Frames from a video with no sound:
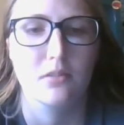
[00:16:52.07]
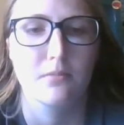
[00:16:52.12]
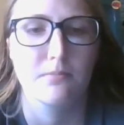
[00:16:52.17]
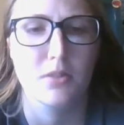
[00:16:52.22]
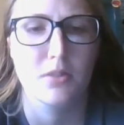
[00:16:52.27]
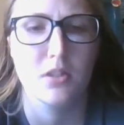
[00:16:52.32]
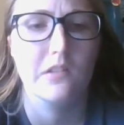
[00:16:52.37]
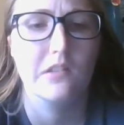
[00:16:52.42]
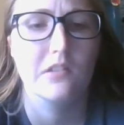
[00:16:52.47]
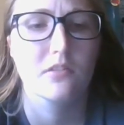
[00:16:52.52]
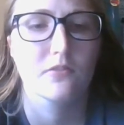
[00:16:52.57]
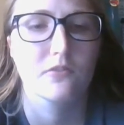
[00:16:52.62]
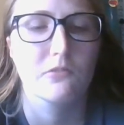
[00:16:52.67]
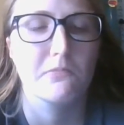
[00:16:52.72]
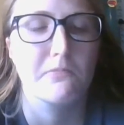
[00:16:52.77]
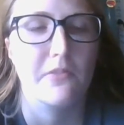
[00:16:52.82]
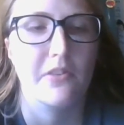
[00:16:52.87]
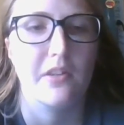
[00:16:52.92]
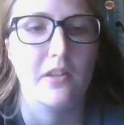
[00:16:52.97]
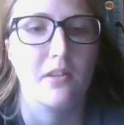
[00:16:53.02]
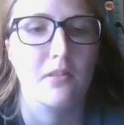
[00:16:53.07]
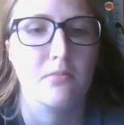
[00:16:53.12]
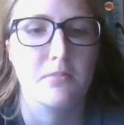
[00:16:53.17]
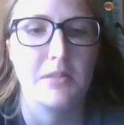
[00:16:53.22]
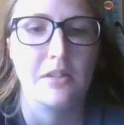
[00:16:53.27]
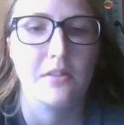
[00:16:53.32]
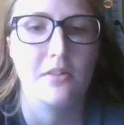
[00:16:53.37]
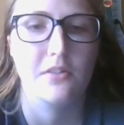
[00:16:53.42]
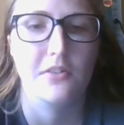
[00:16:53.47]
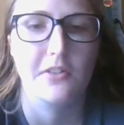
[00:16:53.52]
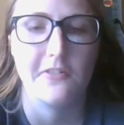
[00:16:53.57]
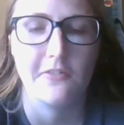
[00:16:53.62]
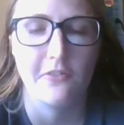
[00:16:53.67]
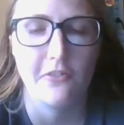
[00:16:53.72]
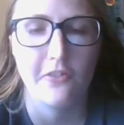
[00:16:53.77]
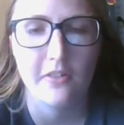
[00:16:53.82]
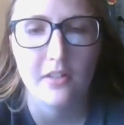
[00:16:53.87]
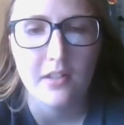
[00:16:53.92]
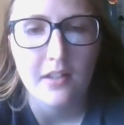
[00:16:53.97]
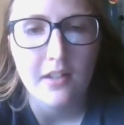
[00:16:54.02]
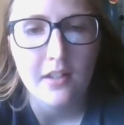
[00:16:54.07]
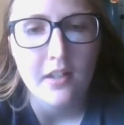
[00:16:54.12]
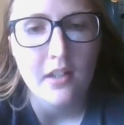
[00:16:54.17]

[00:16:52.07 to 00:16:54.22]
computer room thing being closed.